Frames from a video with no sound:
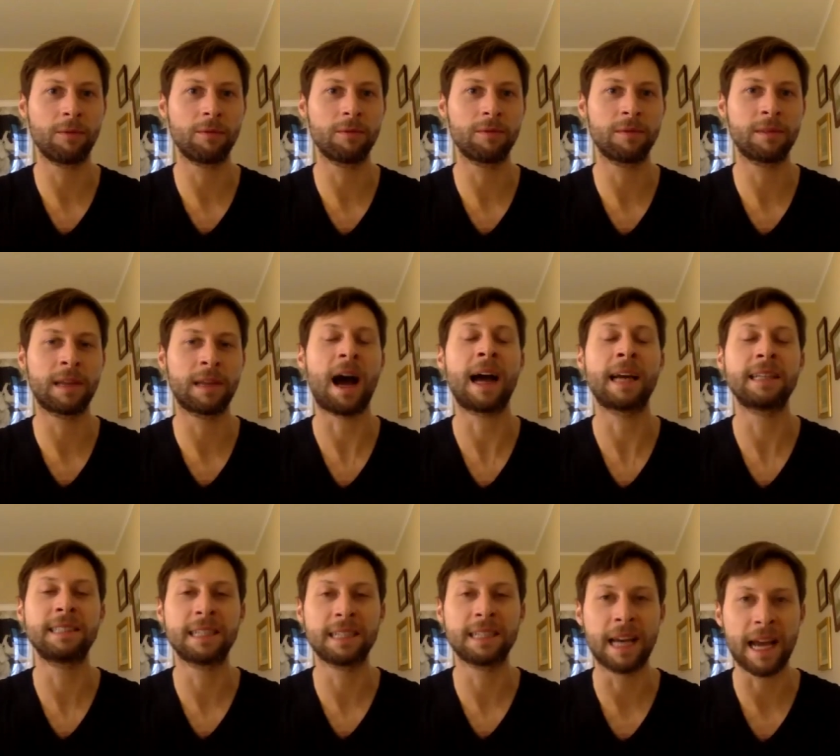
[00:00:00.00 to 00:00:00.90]
the
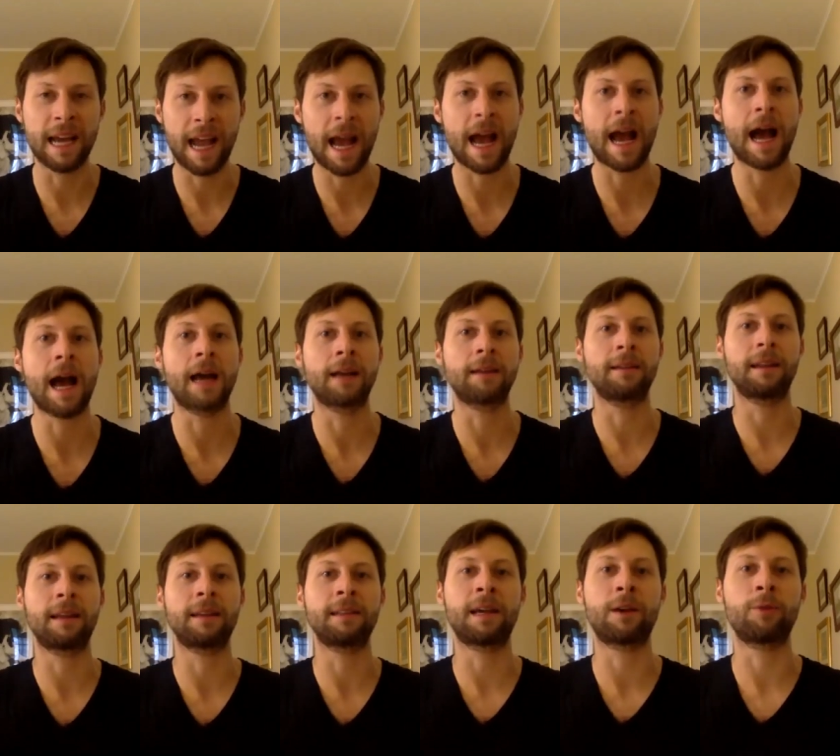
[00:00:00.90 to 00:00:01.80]
idea that I had
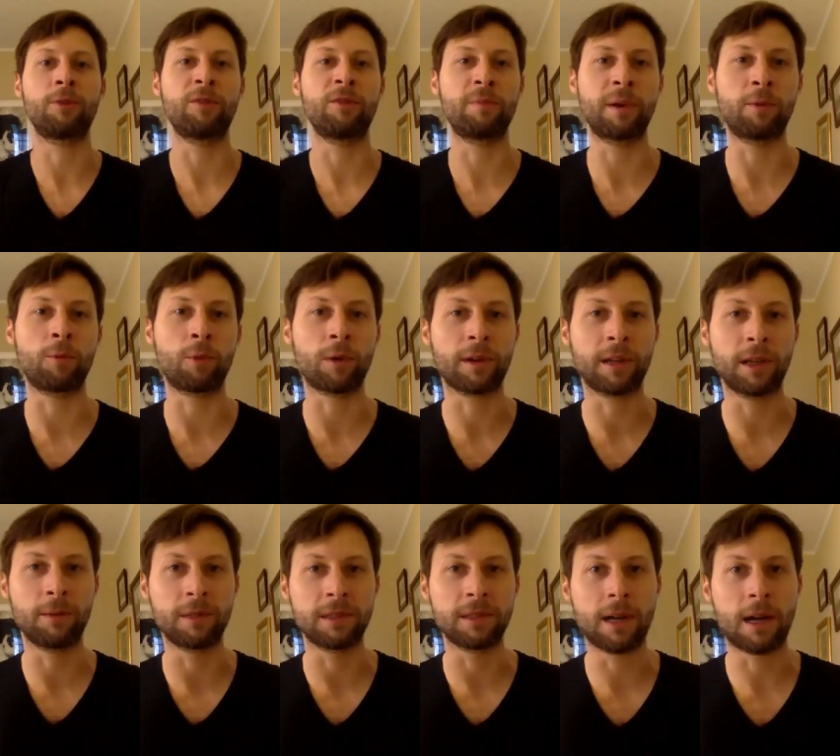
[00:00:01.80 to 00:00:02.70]
and that we've been
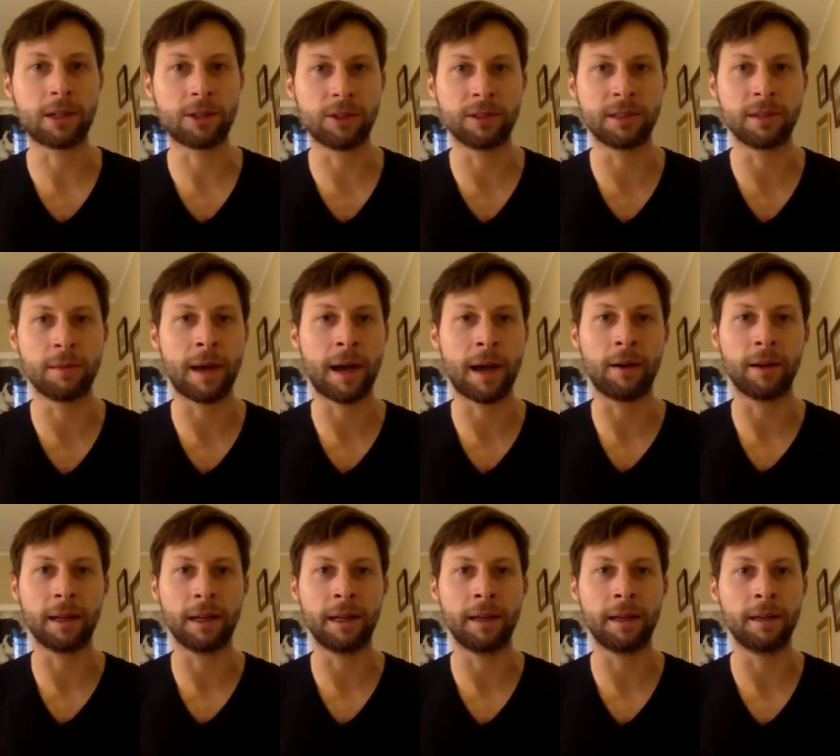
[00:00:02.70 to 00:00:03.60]
working with doctors about
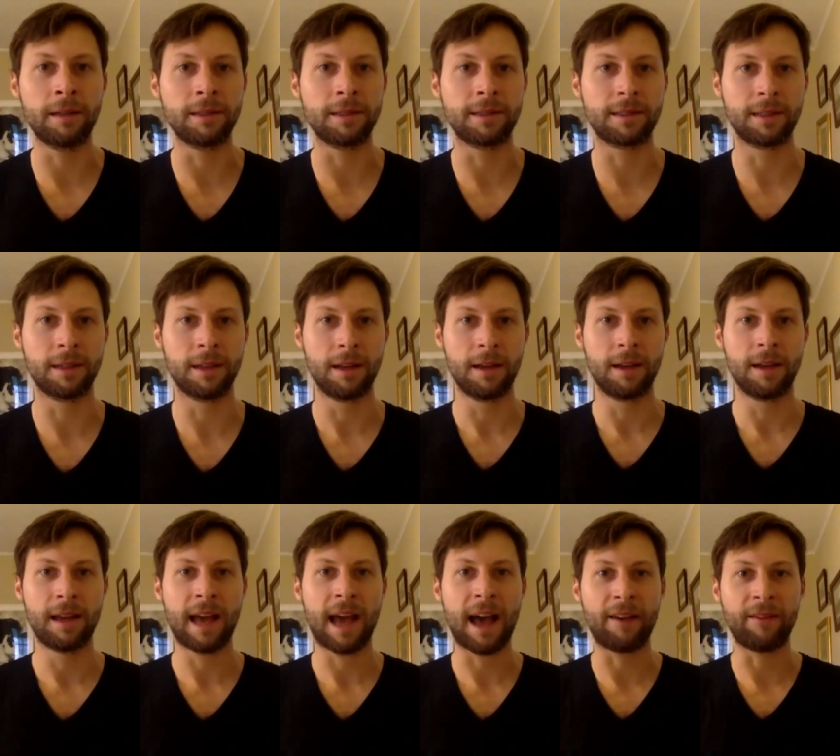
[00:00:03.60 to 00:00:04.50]
is
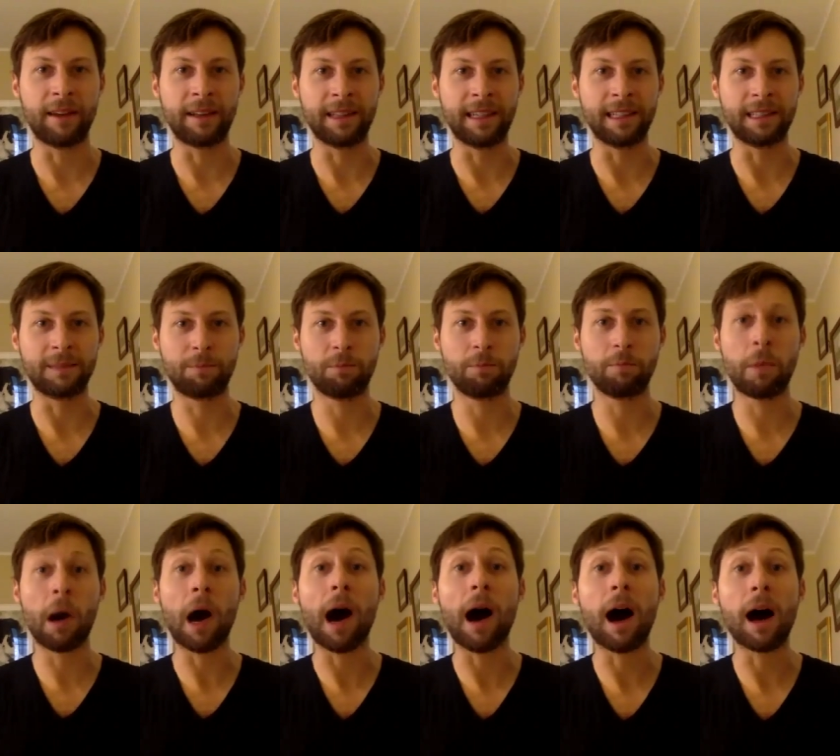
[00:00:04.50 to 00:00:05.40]
having these
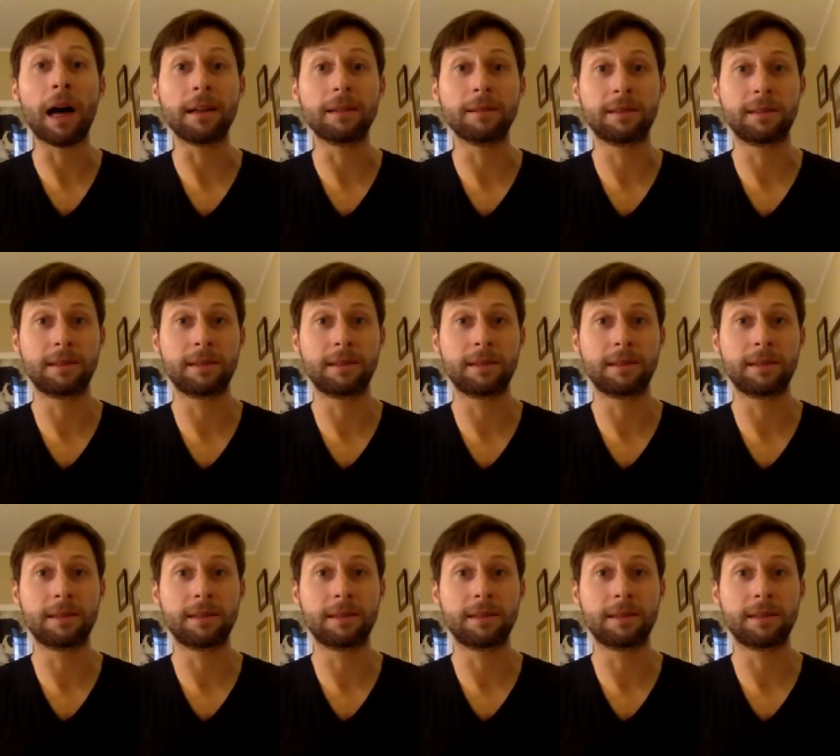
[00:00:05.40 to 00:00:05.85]
pods